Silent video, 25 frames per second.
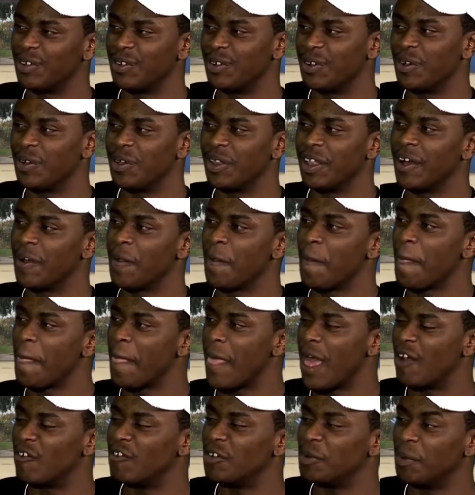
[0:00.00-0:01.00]
you know, like
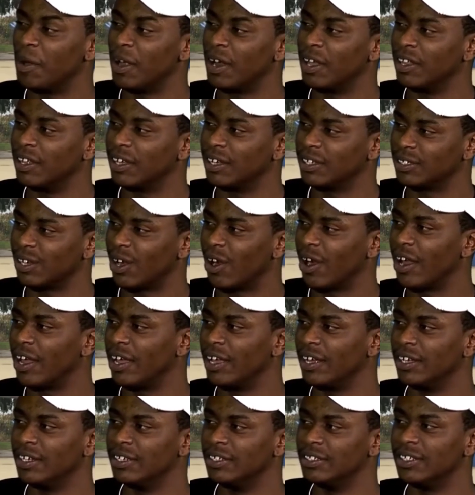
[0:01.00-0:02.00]
everybody looks our
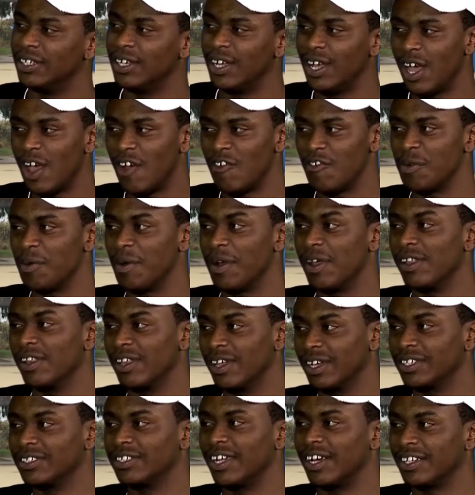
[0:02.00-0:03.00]
age, everybody
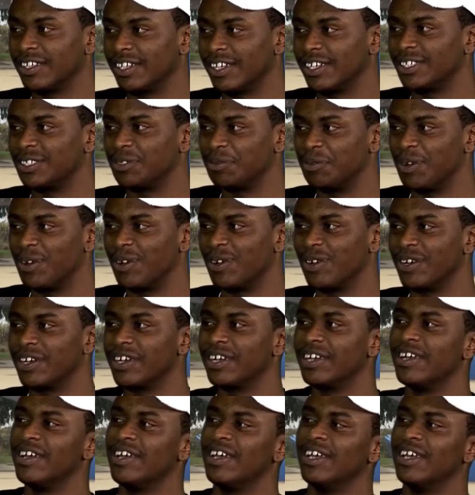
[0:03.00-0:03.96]
looks like they smoke,